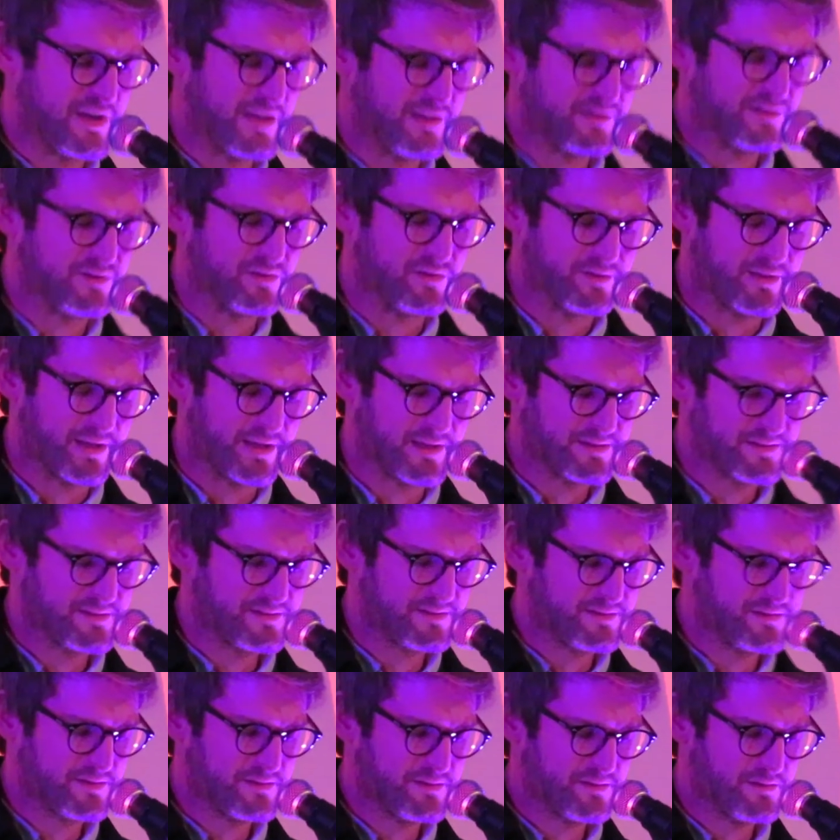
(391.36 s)

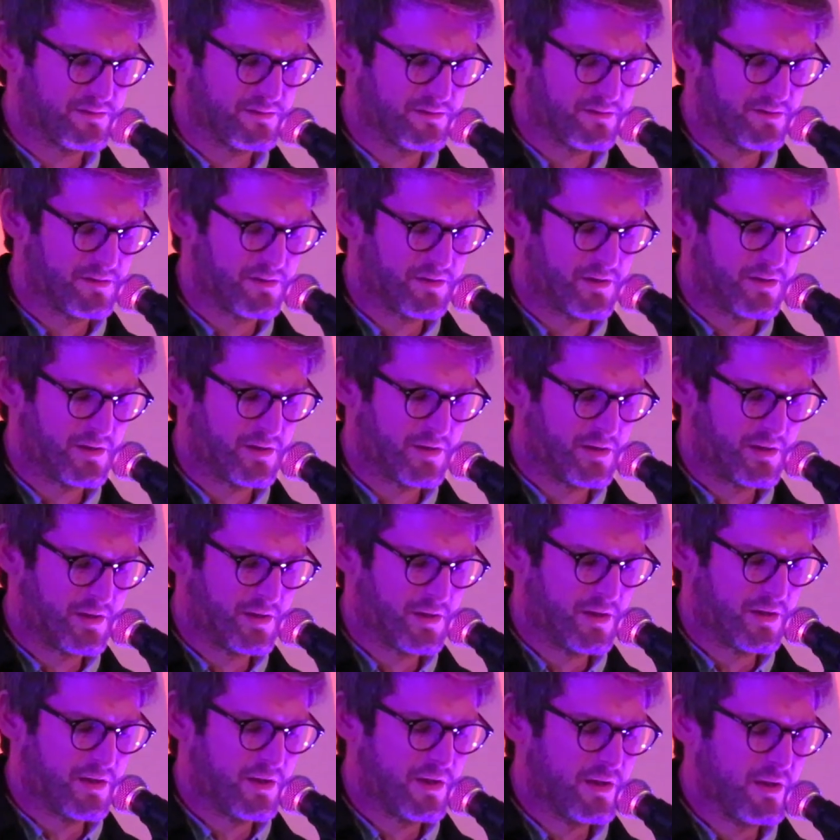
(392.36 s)
gentleness.
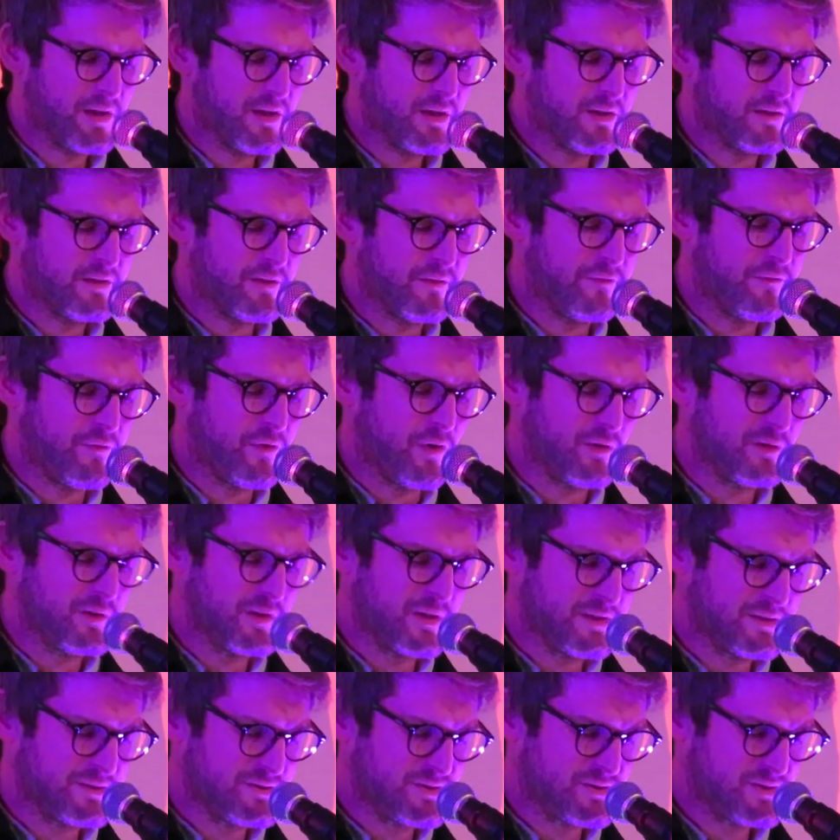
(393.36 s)
The
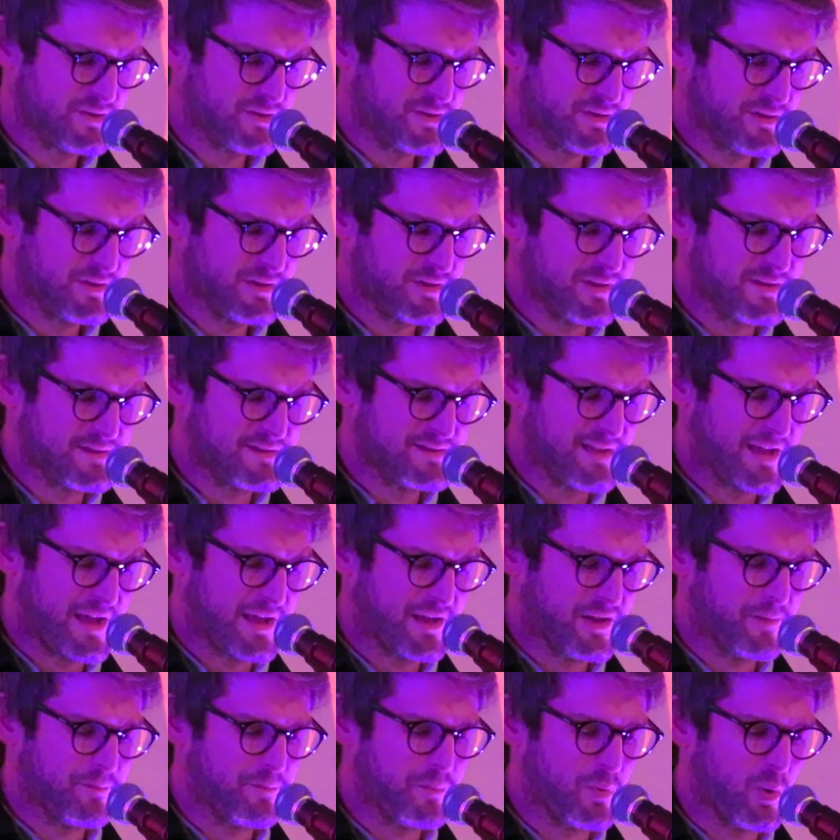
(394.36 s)
foliage is
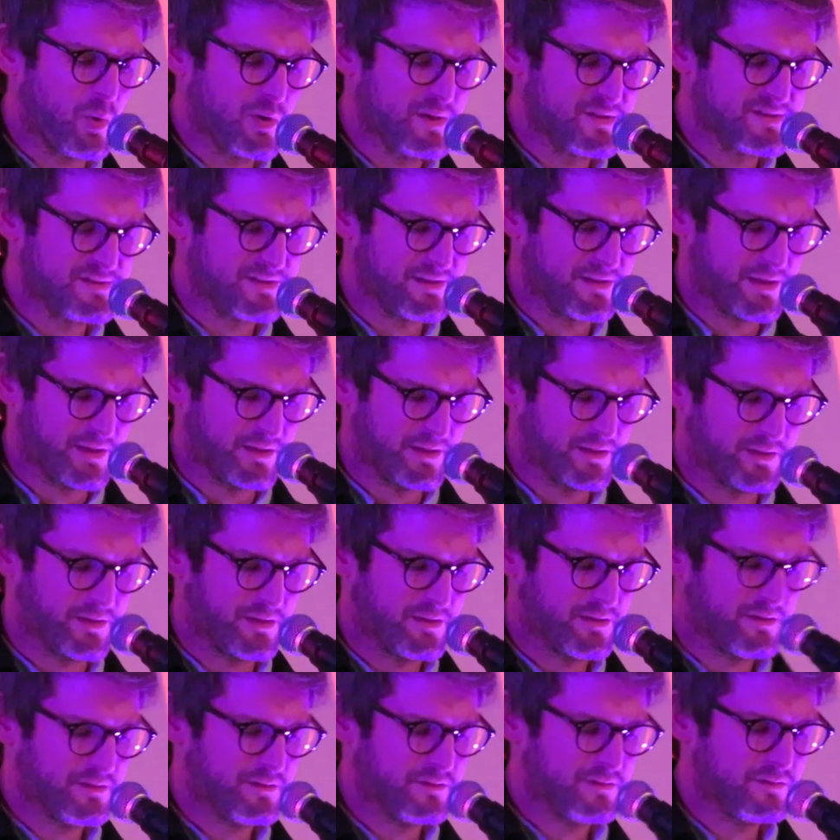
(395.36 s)
like a
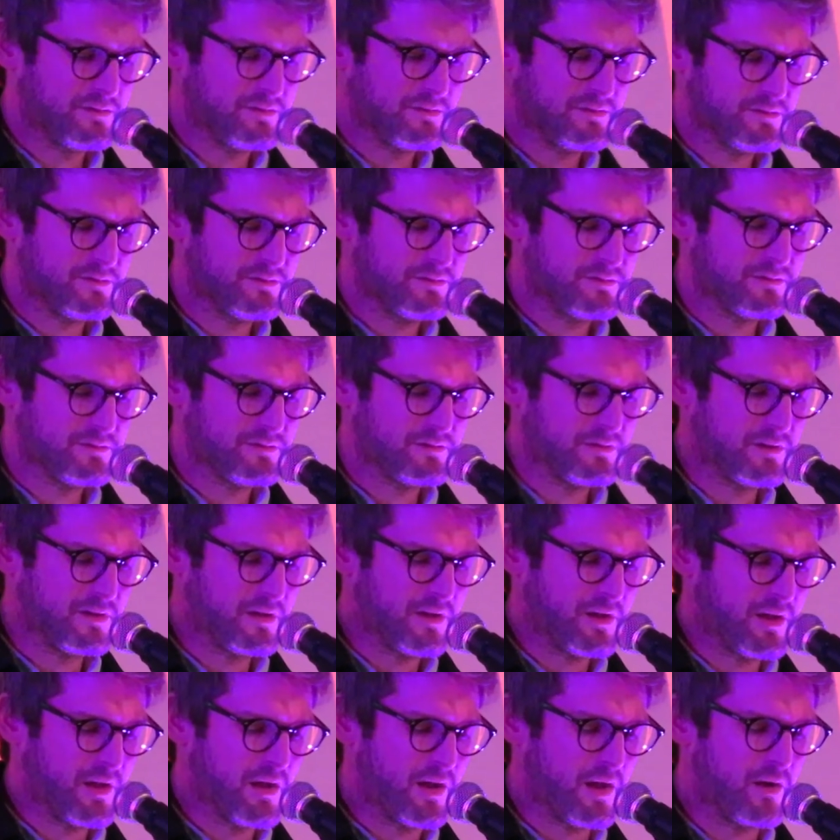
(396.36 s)
poisoning
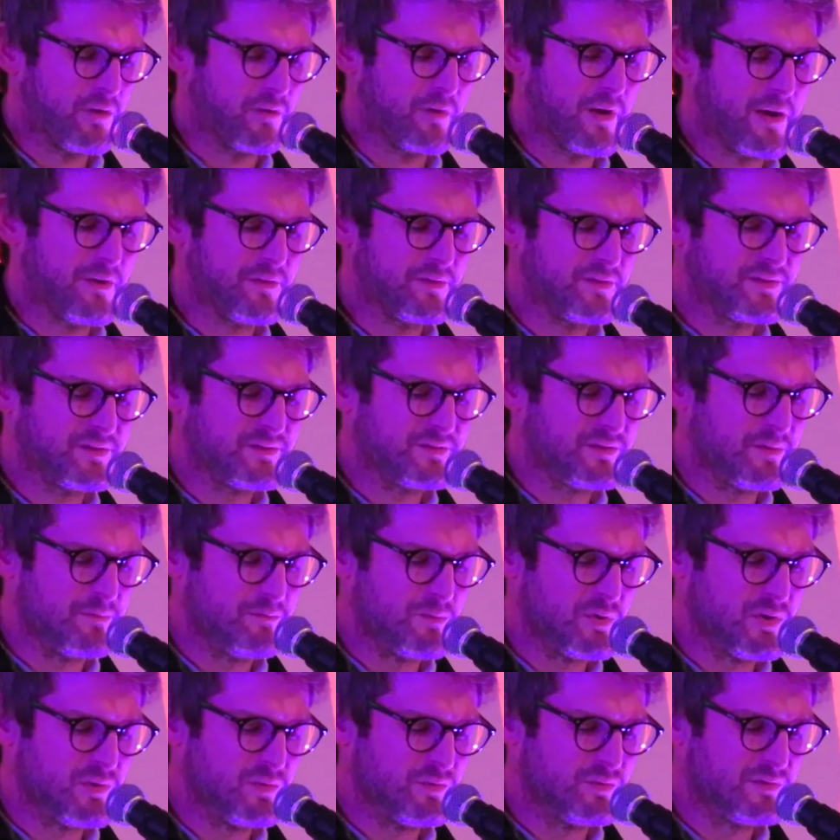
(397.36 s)
around the
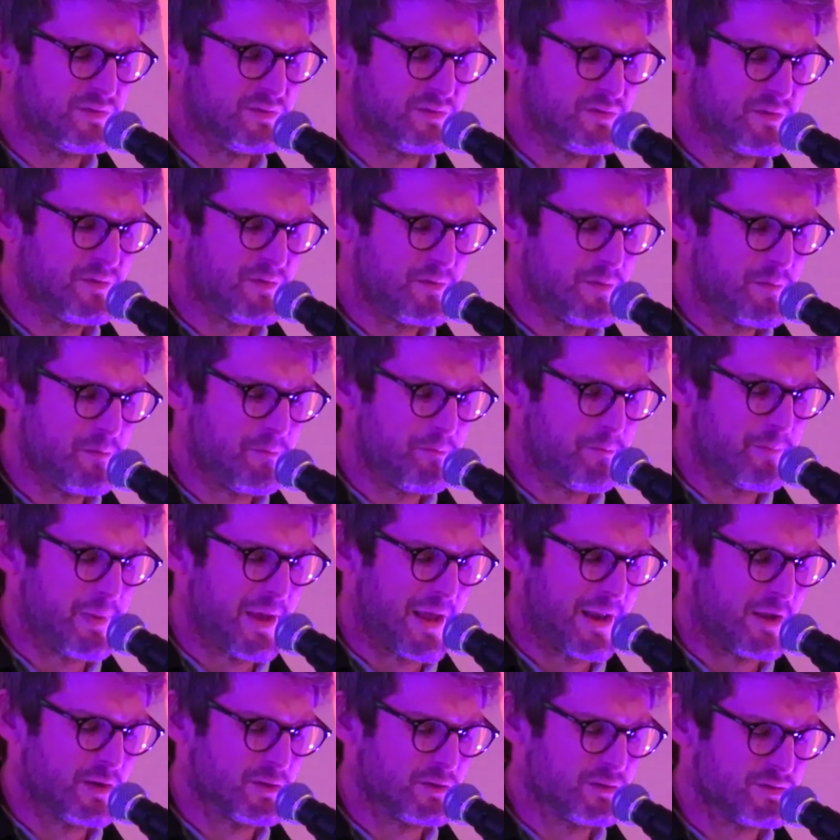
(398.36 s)
mute
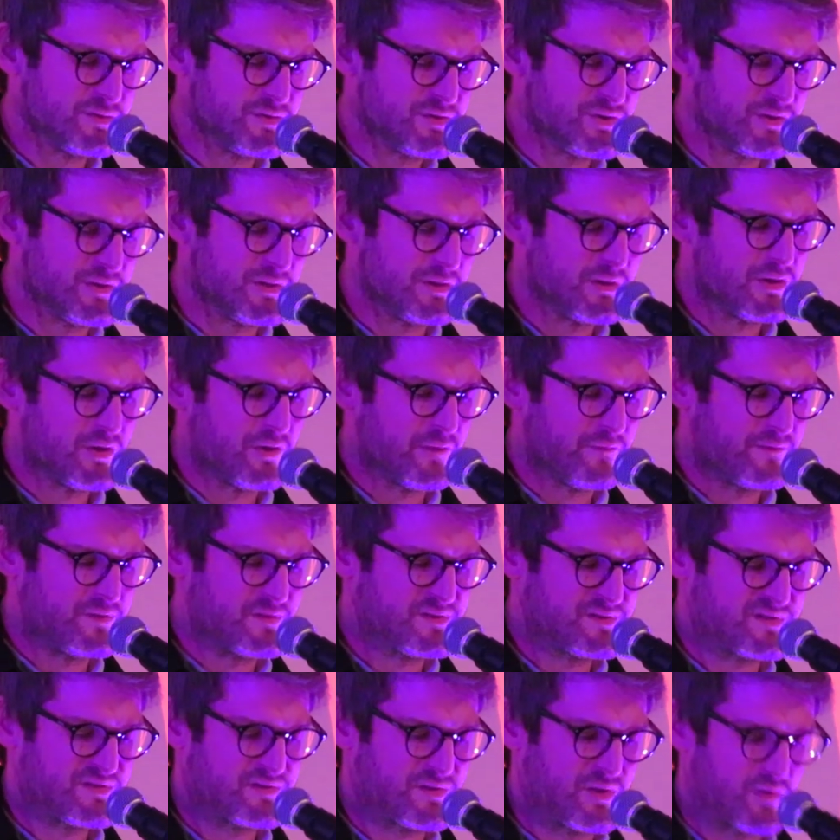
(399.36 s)
pedagogy of
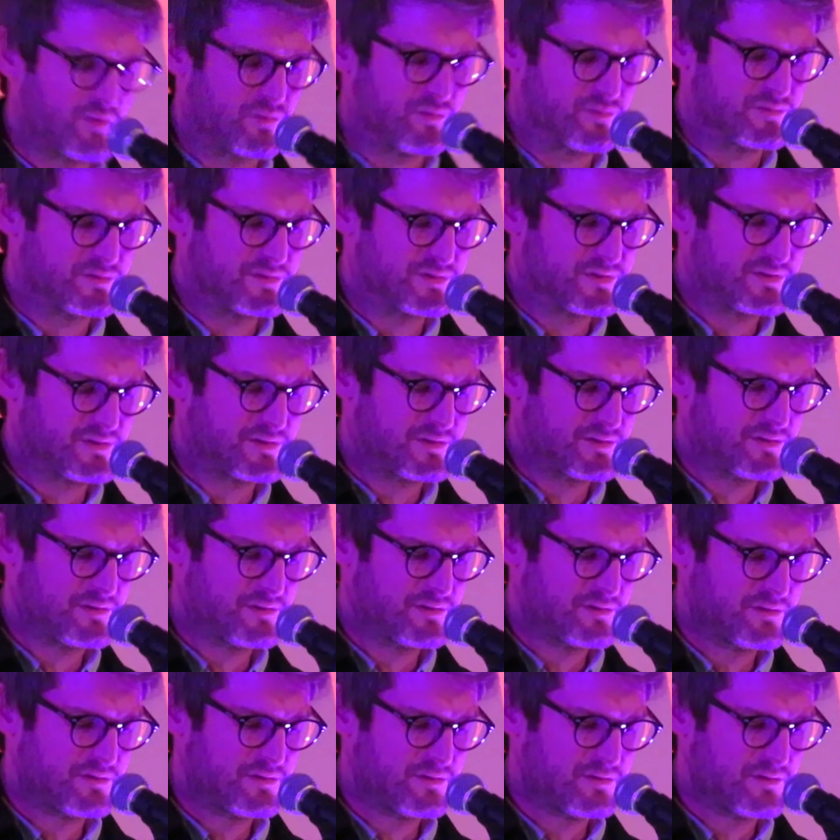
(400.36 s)
the stones.